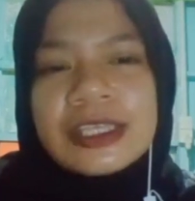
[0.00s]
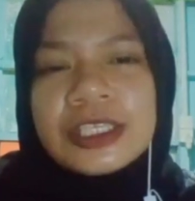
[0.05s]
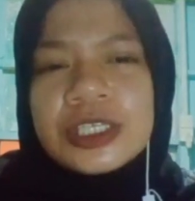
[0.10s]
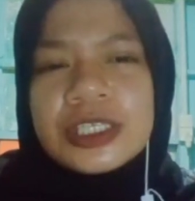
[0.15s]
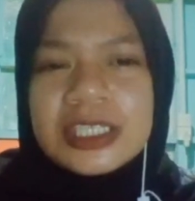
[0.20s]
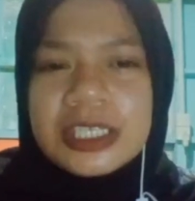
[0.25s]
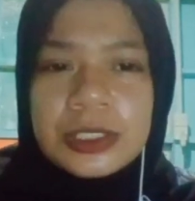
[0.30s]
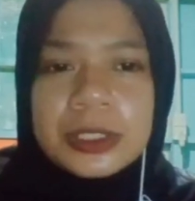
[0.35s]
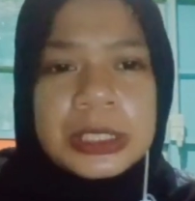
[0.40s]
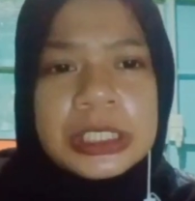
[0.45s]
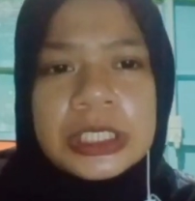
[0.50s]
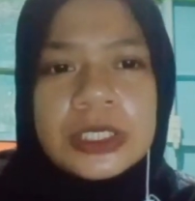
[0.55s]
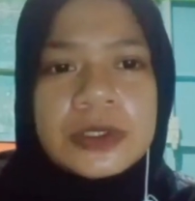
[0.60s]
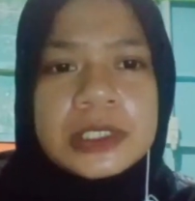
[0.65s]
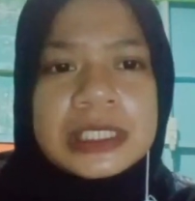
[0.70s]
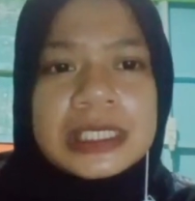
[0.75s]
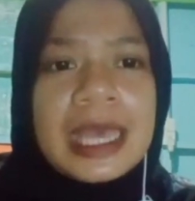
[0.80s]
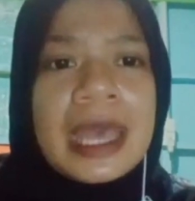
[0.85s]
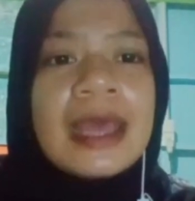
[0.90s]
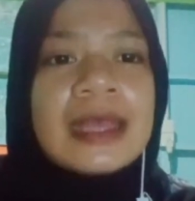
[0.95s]
that
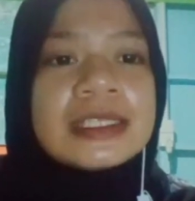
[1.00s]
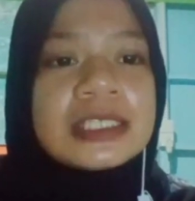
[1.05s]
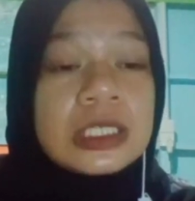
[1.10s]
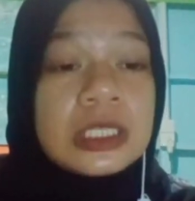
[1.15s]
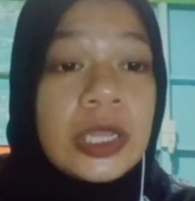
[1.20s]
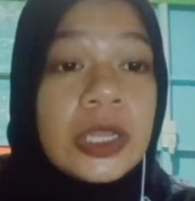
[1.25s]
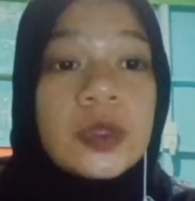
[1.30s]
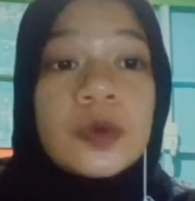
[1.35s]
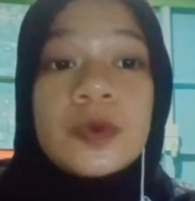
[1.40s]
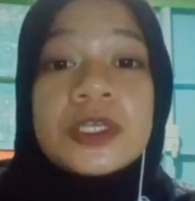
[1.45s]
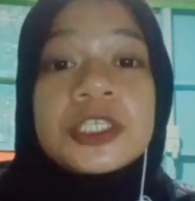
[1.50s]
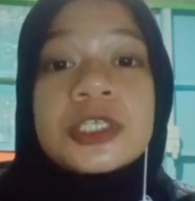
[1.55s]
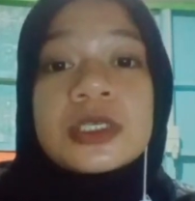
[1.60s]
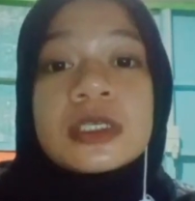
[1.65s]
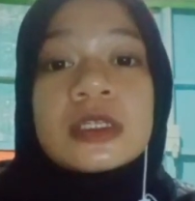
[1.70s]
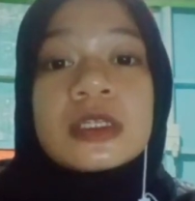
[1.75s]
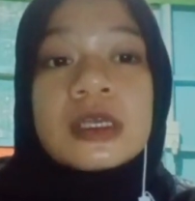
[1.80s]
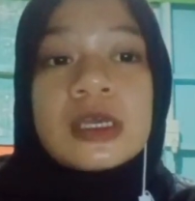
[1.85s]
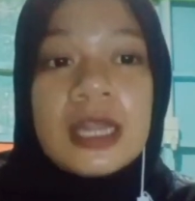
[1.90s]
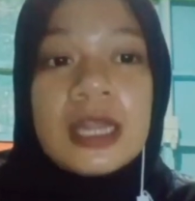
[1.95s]
teachers use in the
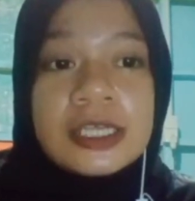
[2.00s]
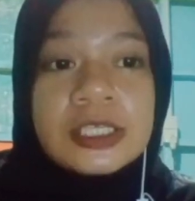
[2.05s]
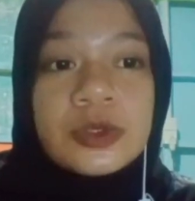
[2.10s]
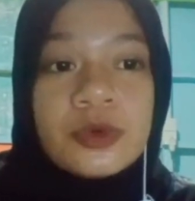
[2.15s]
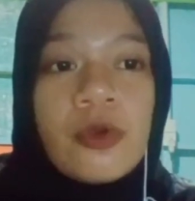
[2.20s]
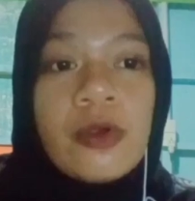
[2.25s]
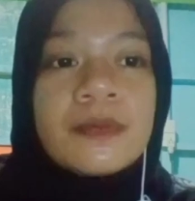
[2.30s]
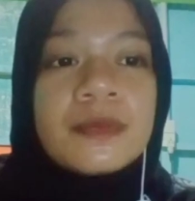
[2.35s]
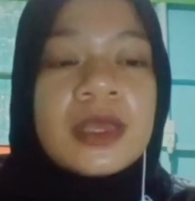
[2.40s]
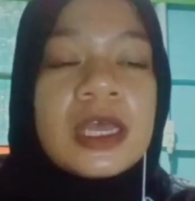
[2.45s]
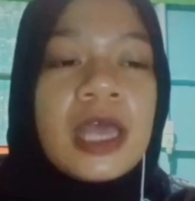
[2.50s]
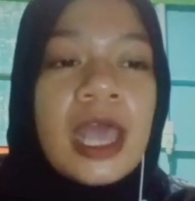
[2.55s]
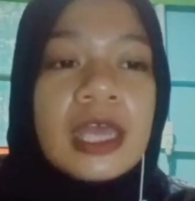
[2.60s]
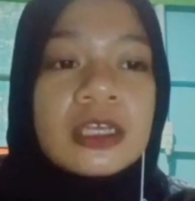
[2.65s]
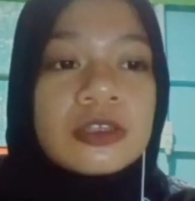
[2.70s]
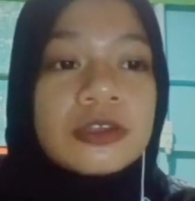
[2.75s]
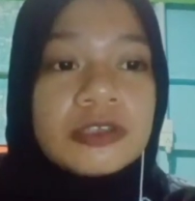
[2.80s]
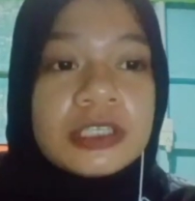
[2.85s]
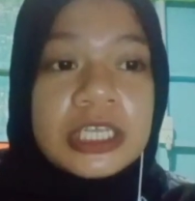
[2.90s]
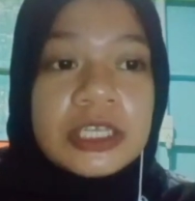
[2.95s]
language classroom,
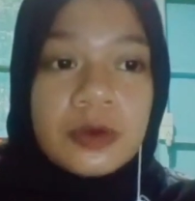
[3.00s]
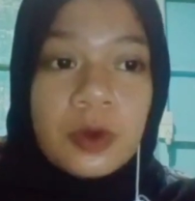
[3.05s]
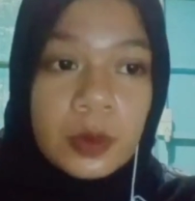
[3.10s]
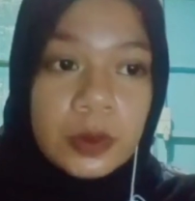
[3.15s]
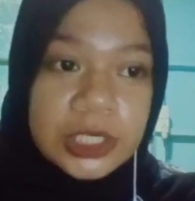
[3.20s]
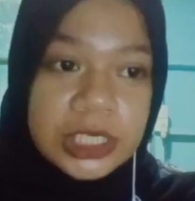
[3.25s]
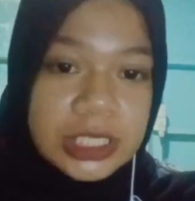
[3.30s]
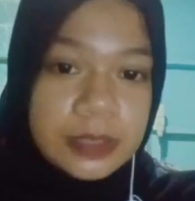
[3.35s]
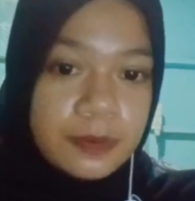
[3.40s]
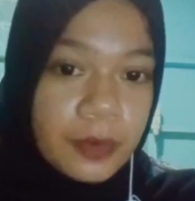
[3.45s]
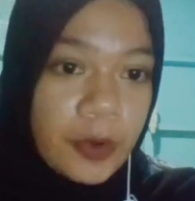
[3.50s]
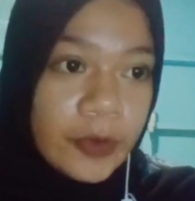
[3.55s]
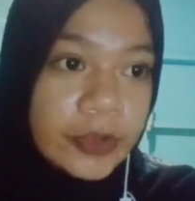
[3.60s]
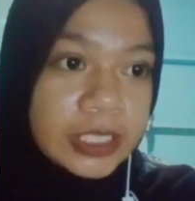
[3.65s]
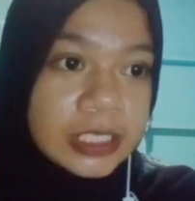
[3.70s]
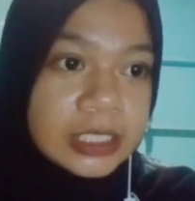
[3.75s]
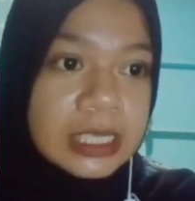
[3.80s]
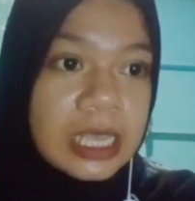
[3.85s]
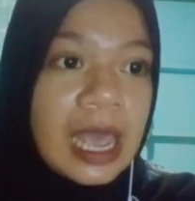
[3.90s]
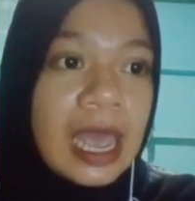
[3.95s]
including course
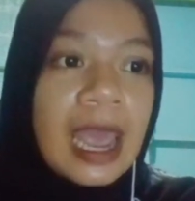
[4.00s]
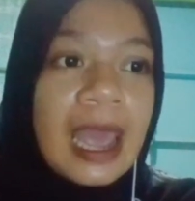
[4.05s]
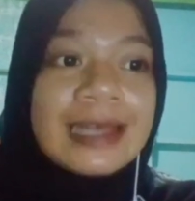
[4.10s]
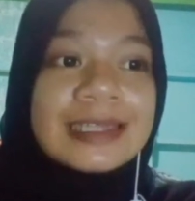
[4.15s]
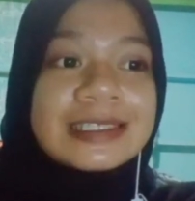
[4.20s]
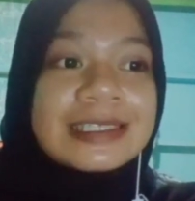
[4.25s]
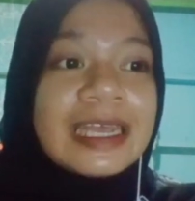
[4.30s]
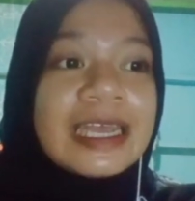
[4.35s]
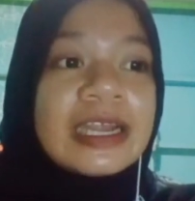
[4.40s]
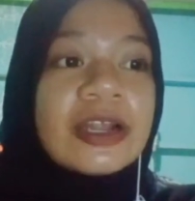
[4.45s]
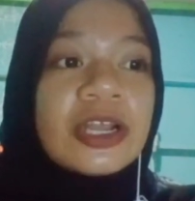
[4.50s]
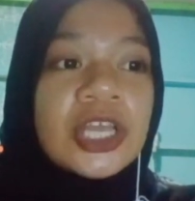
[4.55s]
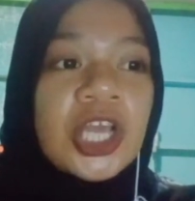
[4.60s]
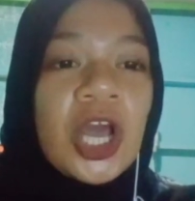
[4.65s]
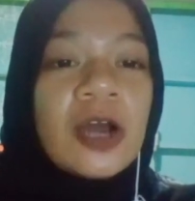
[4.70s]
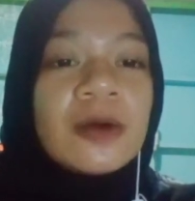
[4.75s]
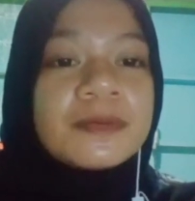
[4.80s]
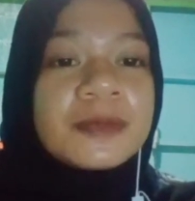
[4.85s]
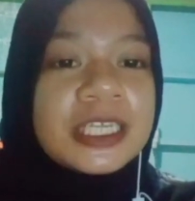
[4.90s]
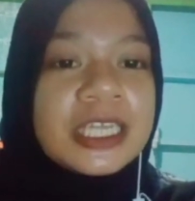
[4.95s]
books and
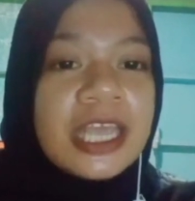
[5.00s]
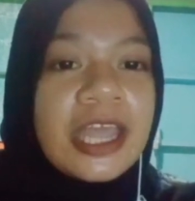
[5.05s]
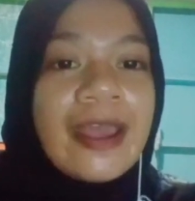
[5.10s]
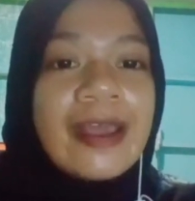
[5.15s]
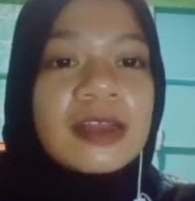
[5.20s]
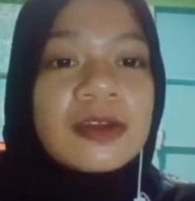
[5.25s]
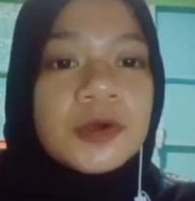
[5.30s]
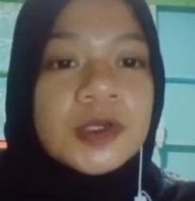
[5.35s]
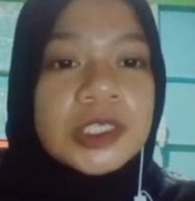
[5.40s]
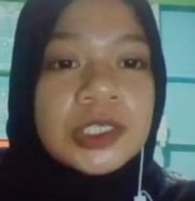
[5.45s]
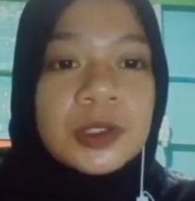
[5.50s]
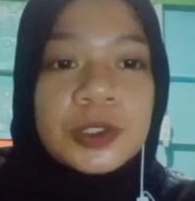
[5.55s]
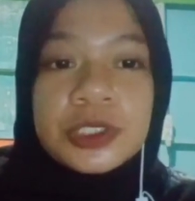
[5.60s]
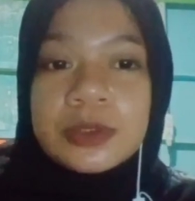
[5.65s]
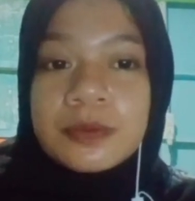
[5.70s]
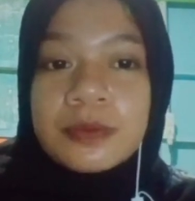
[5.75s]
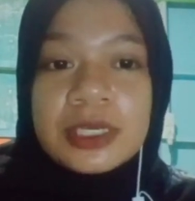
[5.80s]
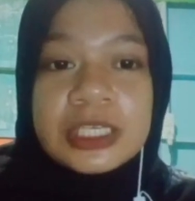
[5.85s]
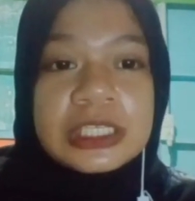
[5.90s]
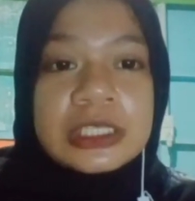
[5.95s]
their accompanying
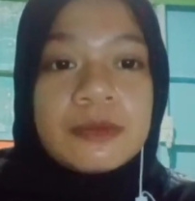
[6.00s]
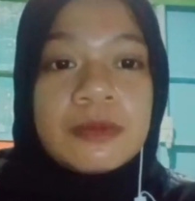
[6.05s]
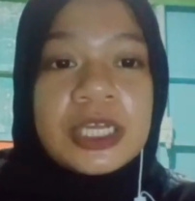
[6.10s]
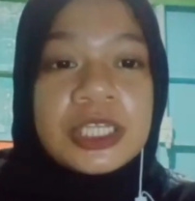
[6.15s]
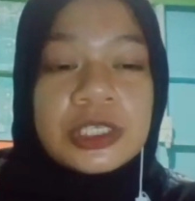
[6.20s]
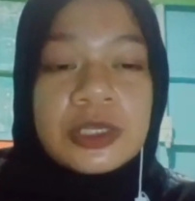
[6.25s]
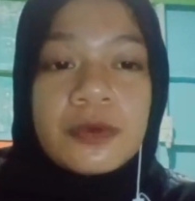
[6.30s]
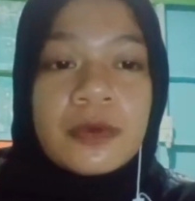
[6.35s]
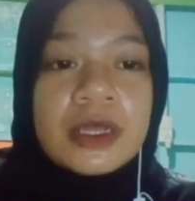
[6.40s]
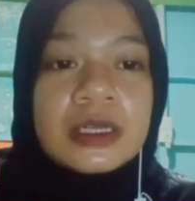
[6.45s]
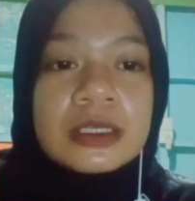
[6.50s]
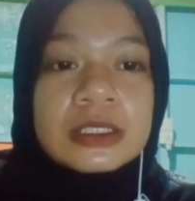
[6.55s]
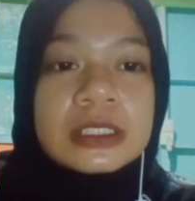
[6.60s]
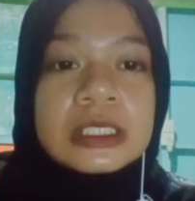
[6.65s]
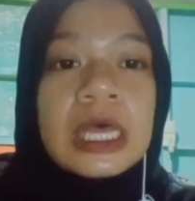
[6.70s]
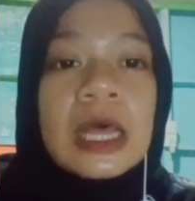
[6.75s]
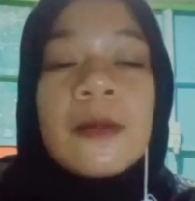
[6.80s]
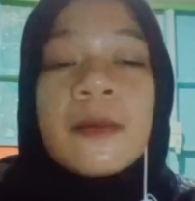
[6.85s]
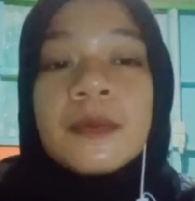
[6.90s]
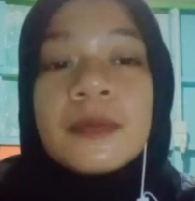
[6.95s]
research
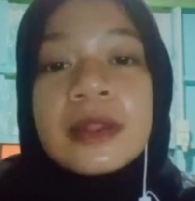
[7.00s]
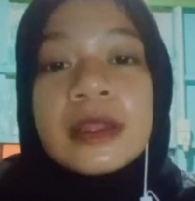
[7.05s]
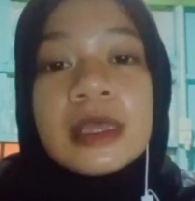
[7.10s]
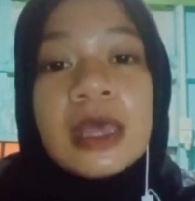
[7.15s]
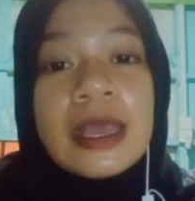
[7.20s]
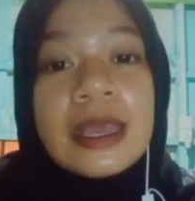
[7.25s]
materials.